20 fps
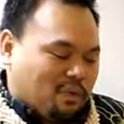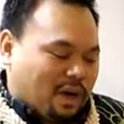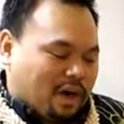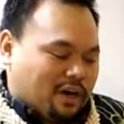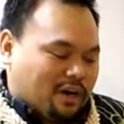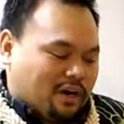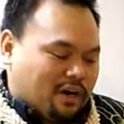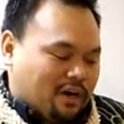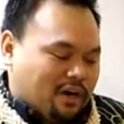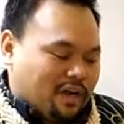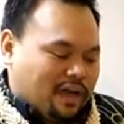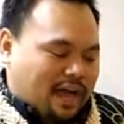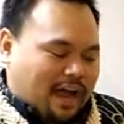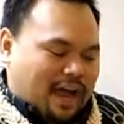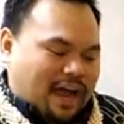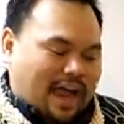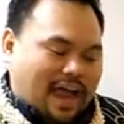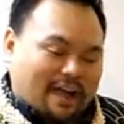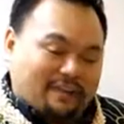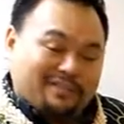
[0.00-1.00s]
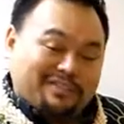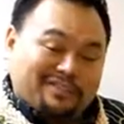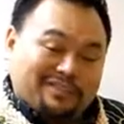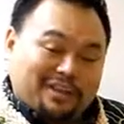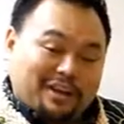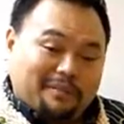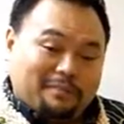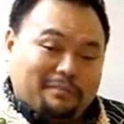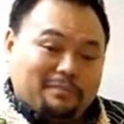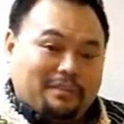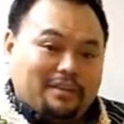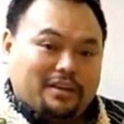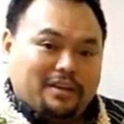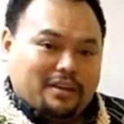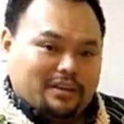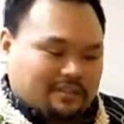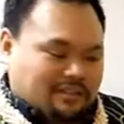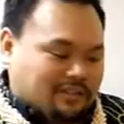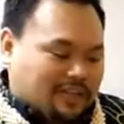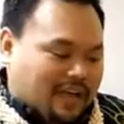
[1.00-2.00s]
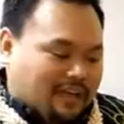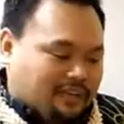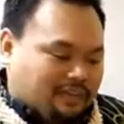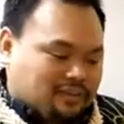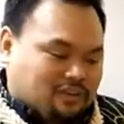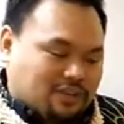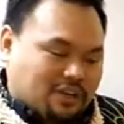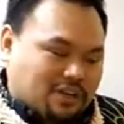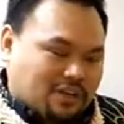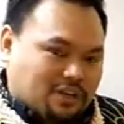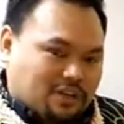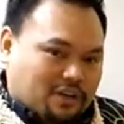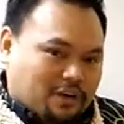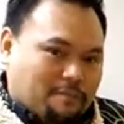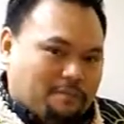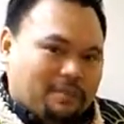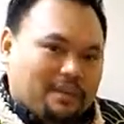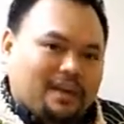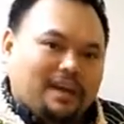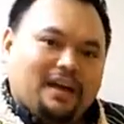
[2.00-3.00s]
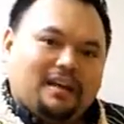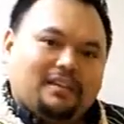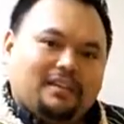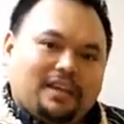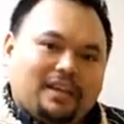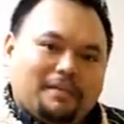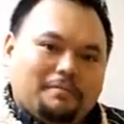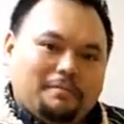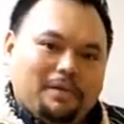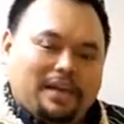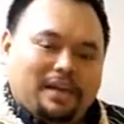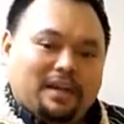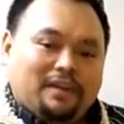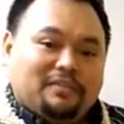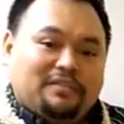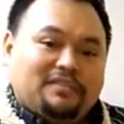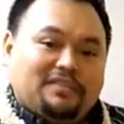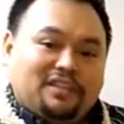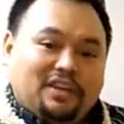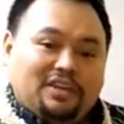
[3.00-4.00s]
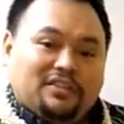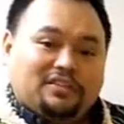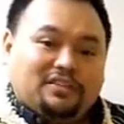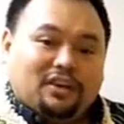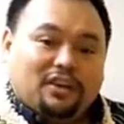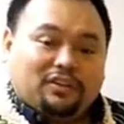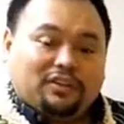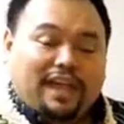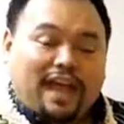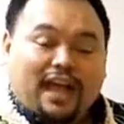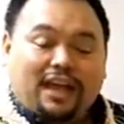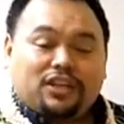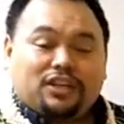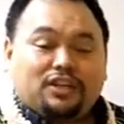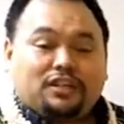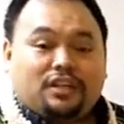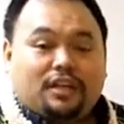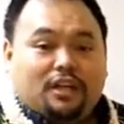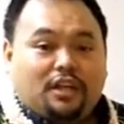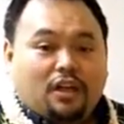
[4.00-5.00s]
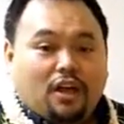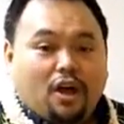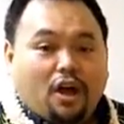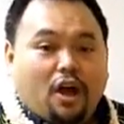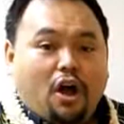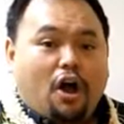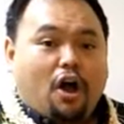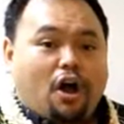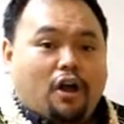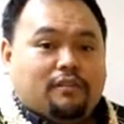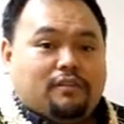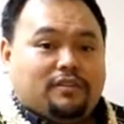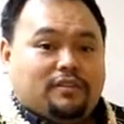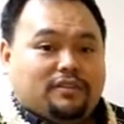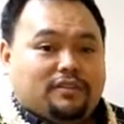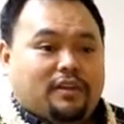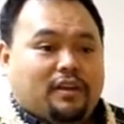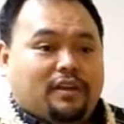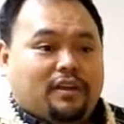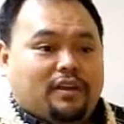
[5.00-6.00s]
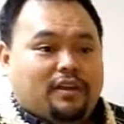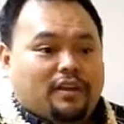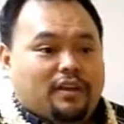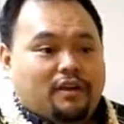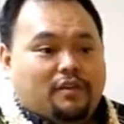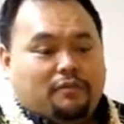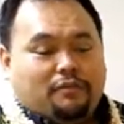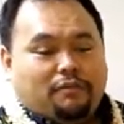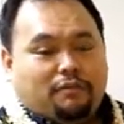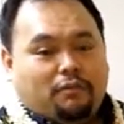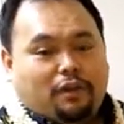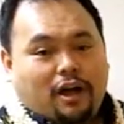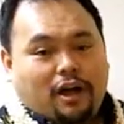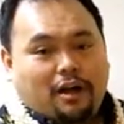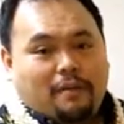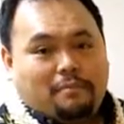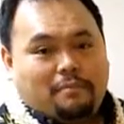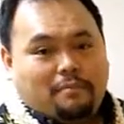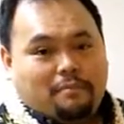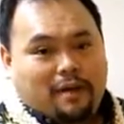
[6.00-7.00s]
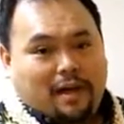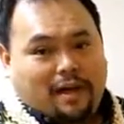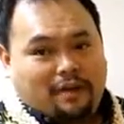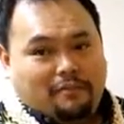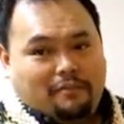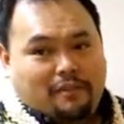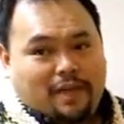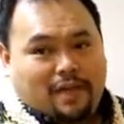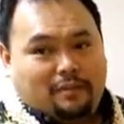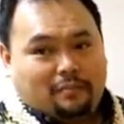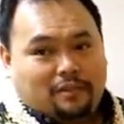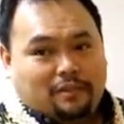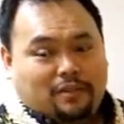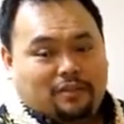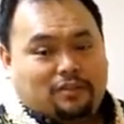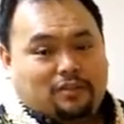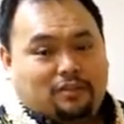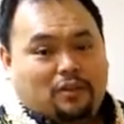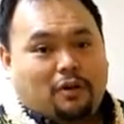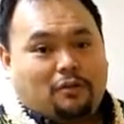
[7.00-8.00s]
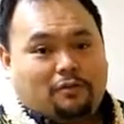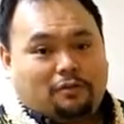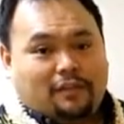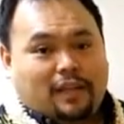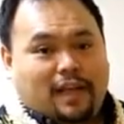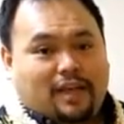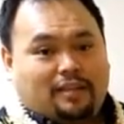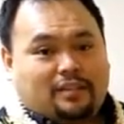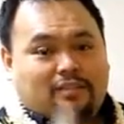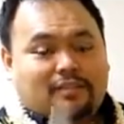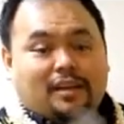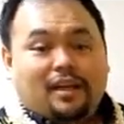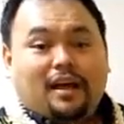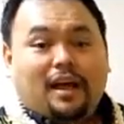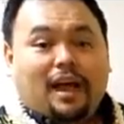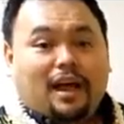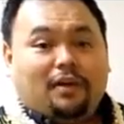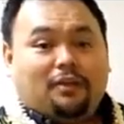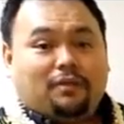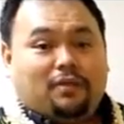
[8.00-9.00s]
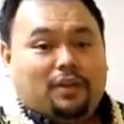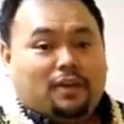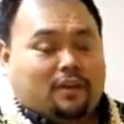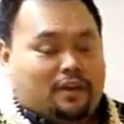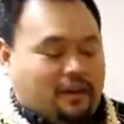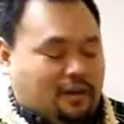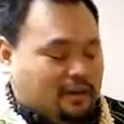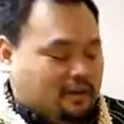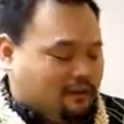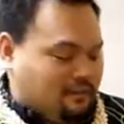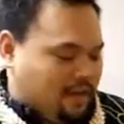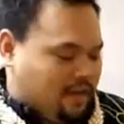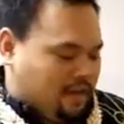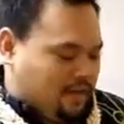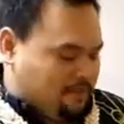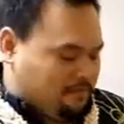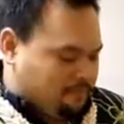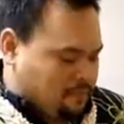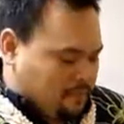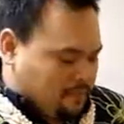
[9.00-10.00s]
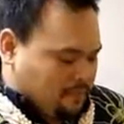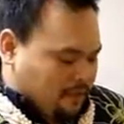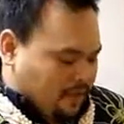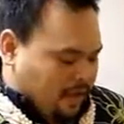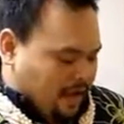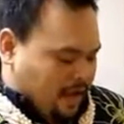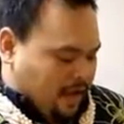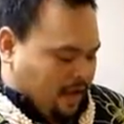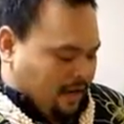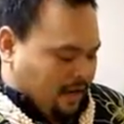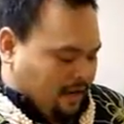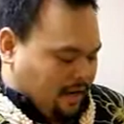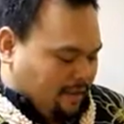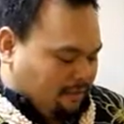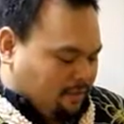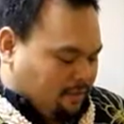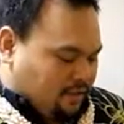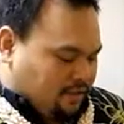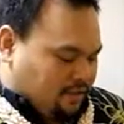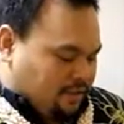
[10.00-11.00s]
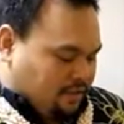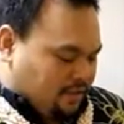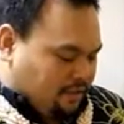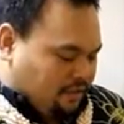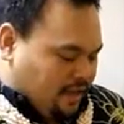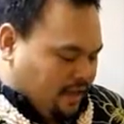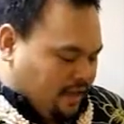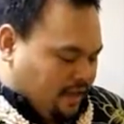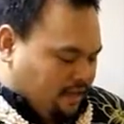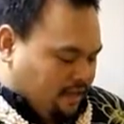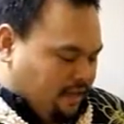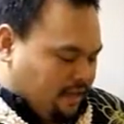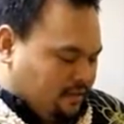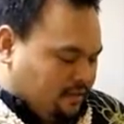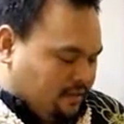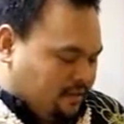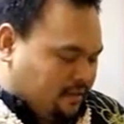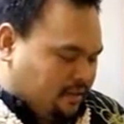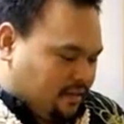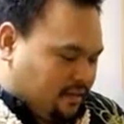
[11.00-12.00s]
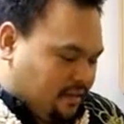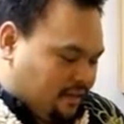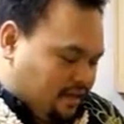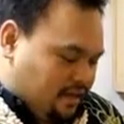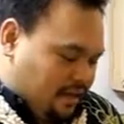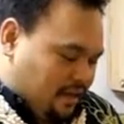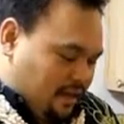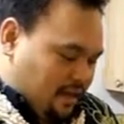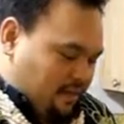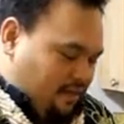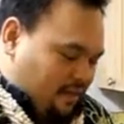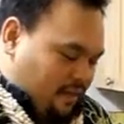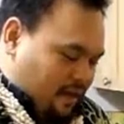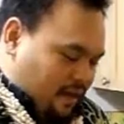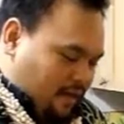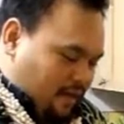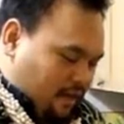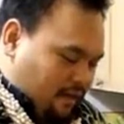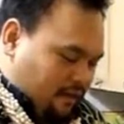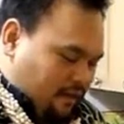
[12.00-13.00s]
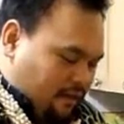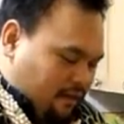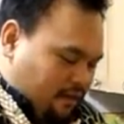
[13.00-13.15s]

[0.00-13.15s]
water. I have some sliced ginger, a little bit of sea salt, actually harvested from my family's salt flats out there in Hawaii, and I'm just going to lay these in there.